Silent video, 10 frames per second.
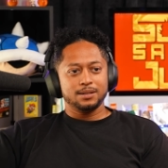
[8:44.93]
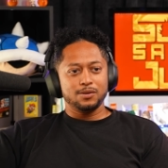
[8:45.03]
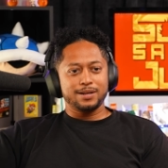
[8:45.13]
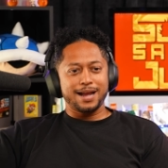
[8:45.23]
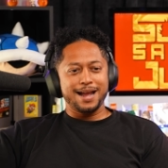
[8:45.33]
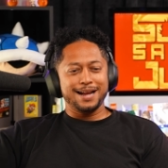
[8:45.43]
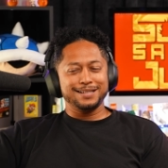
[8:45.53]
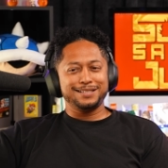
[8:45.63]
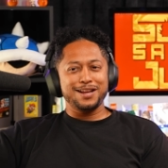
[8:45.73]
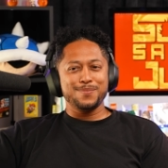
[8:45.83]
Okay, I
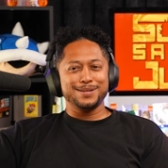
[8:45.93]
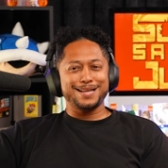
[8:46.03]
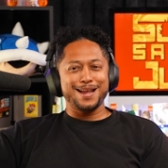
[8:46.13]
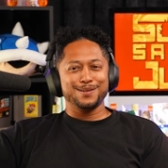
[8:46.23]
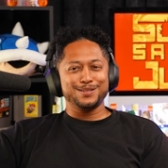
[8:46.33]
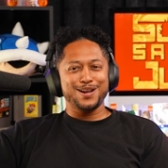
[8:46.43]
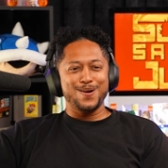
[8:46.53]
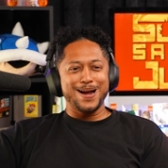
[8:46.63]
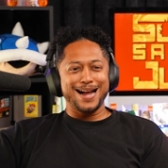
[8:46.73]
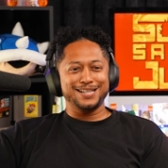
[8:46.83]
see you with the heel
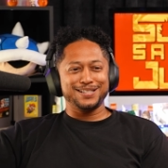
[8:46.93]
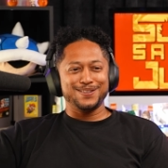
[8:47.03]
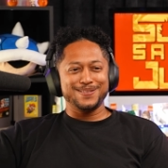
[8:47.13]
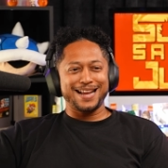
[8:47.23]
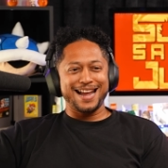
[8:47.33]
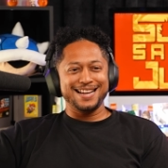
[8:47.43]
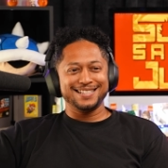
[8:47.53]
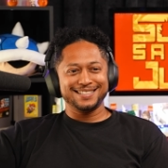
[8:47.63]
toe action. Okay.